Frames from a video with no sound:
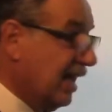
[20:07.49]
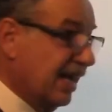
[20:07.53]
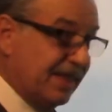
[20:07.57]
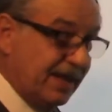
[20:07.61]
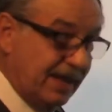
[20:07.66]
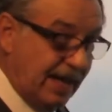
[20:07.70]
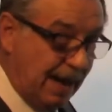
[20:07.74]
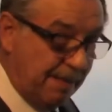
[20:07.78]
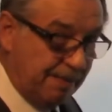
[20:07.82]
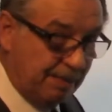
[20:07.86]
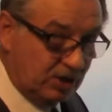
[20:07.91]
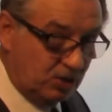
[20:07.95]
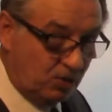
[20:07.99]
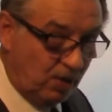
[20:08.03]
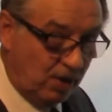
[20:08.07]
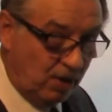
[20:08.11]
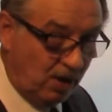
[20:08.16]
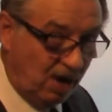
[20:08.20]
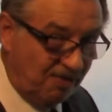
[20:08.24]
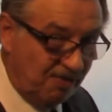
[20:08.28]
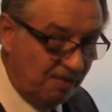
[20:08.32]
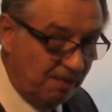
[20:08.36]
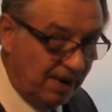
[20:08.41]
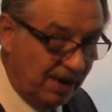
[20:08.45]
That happens quite
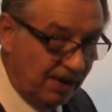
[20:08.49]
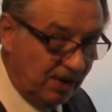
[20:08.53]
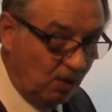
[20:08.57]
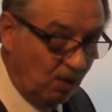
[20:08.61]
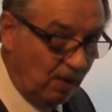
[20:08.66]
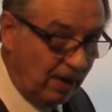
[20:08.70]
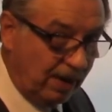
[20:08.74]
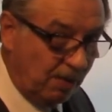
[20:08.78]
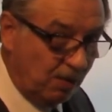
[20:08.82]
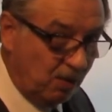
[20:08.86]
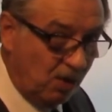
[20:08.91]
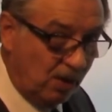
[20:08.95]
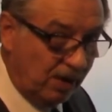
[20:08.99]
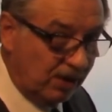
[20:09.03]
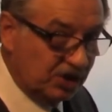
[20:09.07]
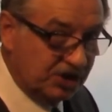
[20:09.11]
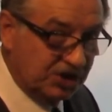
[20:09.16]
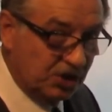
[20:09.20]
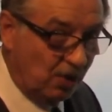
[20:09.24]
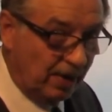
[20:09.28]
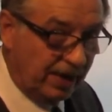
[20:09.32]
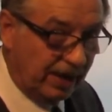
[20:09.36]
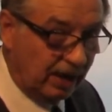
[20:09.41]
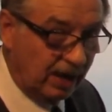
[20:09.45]
often, by the way. We're only
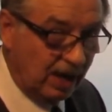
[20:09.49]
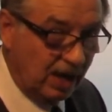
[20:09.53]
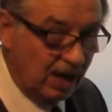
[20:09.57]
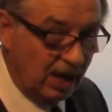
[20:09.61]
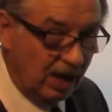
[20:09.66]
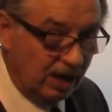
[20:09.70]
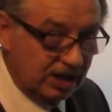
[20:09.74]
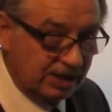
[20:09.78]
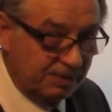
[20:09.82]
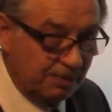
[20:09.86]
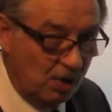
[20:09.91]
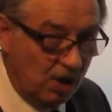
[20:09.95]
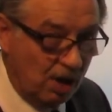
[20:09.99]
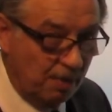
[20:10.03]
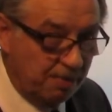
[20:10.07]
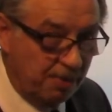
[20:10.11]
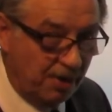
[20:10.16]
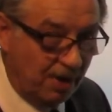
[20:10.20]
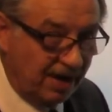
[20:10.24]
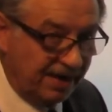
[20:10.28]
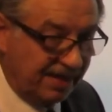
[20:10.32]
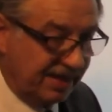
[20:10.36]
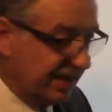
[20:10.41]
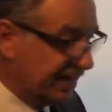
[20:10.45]
showing a small
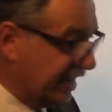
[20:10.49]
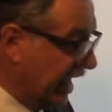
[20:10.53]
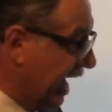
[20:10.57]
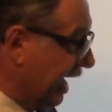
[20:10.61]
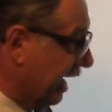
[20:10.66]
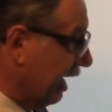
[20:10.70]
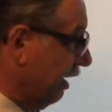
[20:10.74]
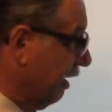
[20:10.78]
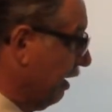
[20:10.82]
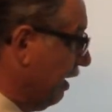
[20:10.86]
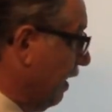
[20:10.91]
part of the data.